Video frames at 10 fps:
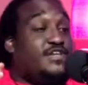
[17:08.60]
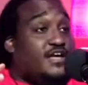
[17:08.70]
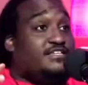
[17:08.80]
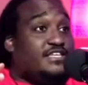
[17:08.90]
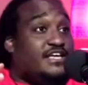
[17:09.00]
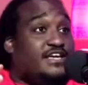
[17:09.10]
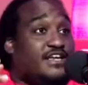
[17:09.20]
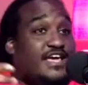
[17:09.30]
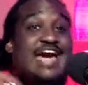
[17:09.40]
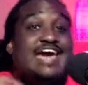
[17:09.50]
To understand.
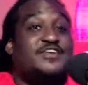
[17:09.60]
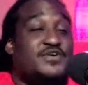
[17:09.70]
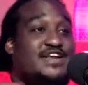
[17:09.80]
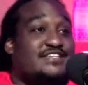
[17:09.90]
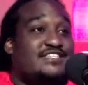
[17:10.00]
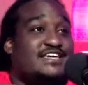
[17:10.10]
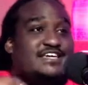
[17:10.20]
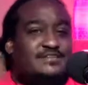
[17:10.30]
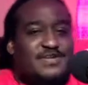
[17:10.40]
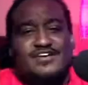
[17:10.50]
And I didn't know that as a kid,
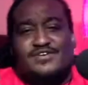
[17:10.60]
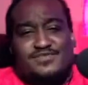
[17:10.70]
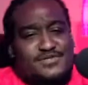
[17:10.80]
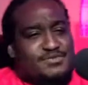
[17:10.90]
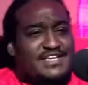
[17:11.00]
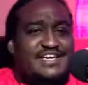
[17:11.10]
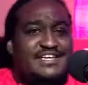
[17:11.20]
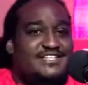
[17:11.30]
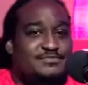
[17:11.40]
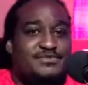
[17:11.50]
because I'm like, oh, we speak
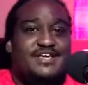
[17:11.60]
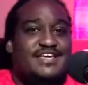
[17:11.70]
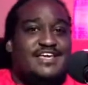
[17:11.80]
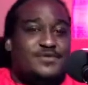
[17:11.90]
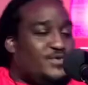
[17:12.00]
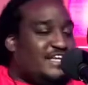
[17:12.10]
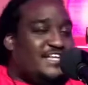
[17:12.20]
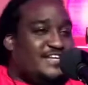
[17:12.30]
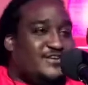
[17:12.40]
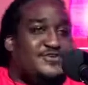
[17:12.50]
English, but we
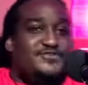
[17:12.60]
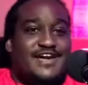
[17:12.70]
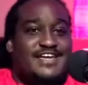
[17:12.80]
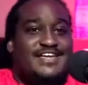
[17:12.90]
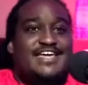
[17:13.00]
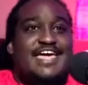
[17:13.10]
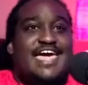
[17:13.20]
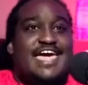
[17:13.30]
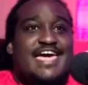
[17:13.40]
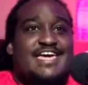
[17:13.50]
clearly don't, right?
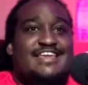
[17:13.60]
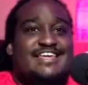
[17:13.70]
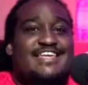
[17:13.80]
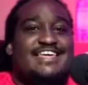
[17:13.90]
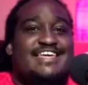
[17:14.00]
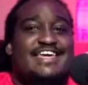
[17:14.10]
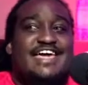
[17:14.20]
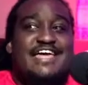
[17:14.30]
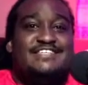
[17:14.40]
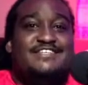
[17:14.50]
And,
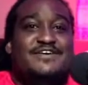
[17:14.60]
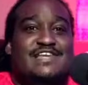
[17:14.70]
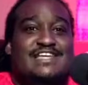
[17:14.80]
and so